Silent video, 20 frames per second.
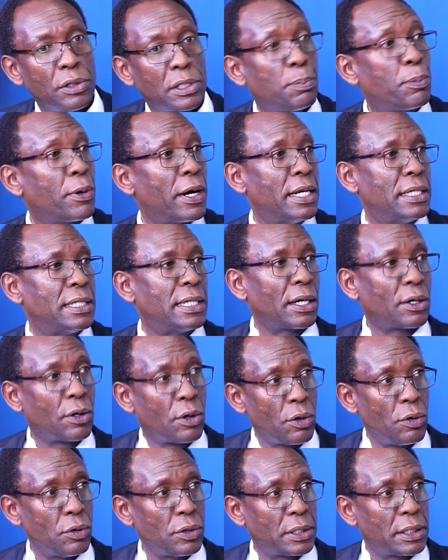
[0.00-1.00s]
spreads
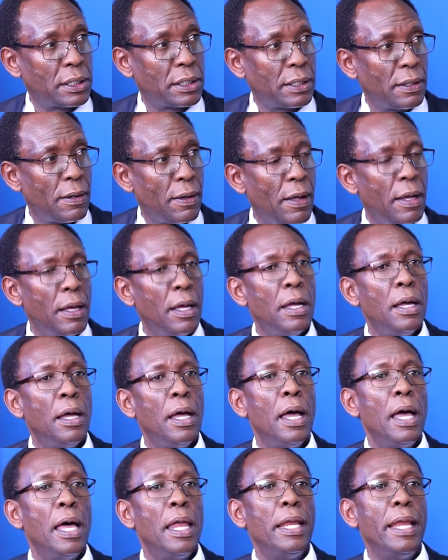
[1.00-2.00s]
across.
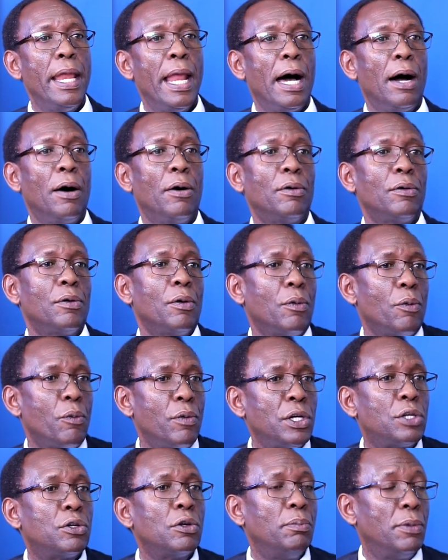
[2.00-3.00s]
Now,
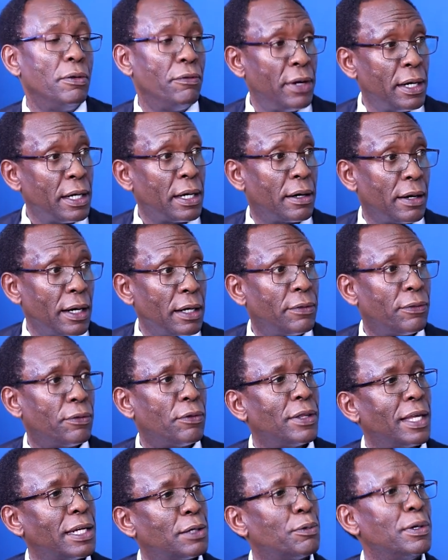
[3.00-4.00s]
we should be very
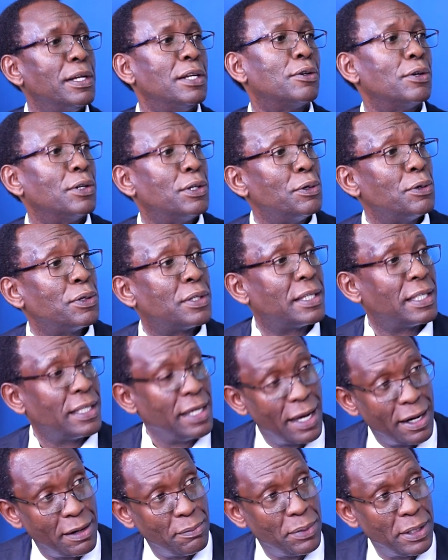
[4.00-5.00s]
grateful that we introduced
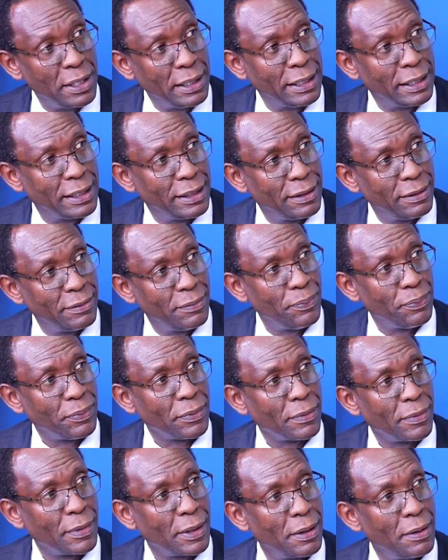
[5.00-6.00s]
CRBs. Mm-hmm.
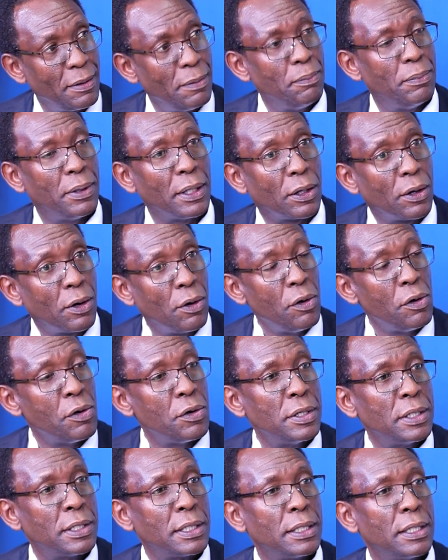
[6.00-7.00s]

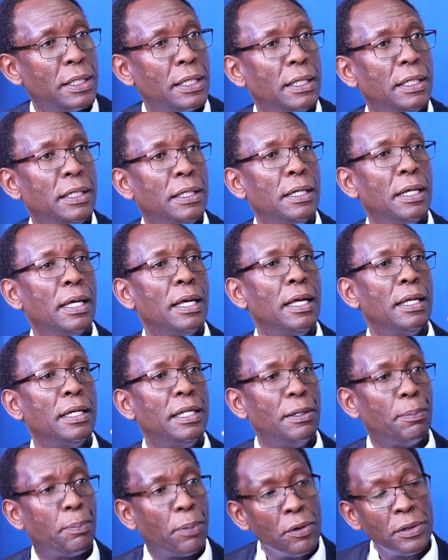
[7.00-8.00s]
Because
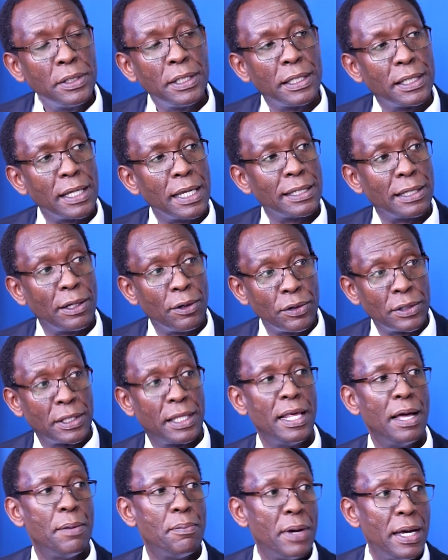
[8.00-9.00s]
depositors
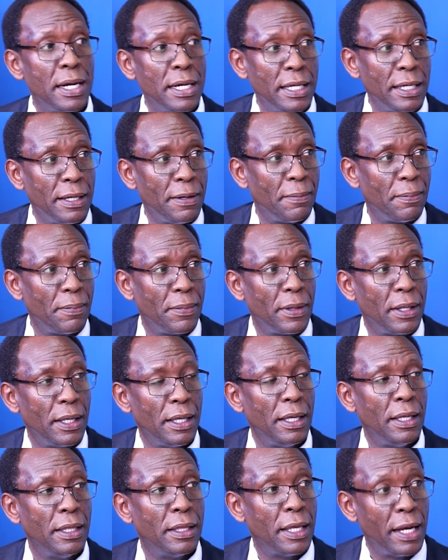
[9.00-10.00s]
lost their money
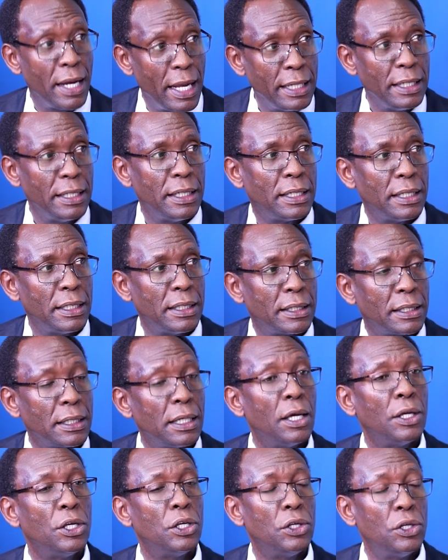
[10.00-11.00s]
in the 90s,
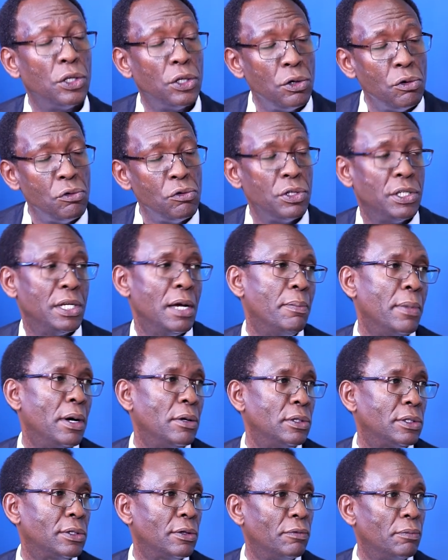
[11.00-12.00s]
huge
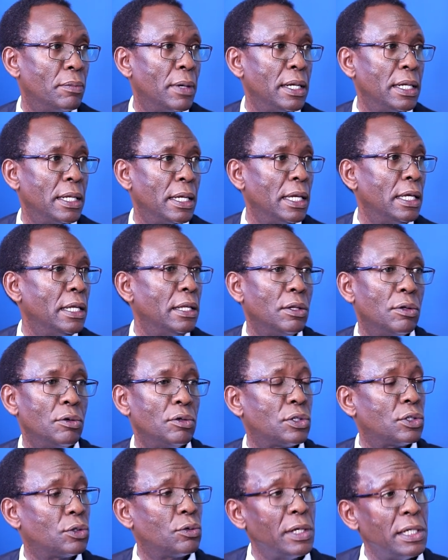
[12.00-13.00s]
amounts of money in
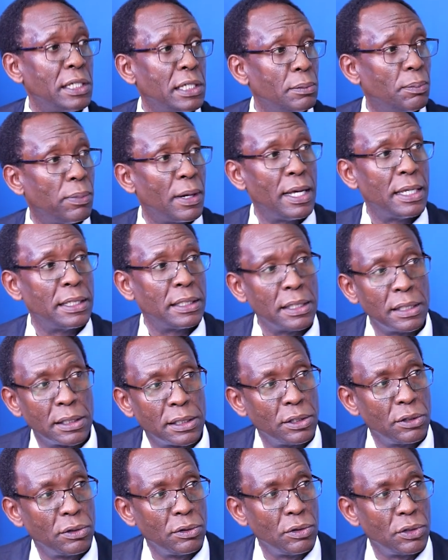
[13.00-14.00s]
those 20 plus
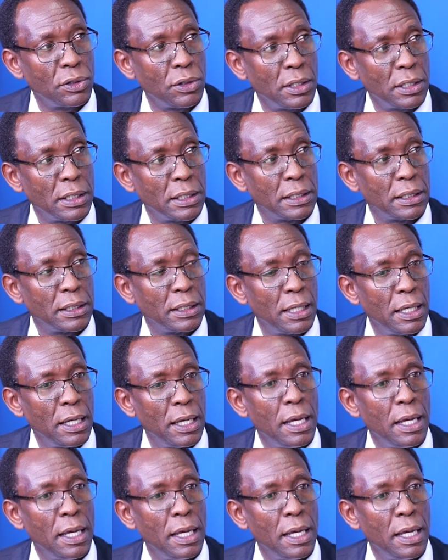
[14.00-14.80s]
institutions.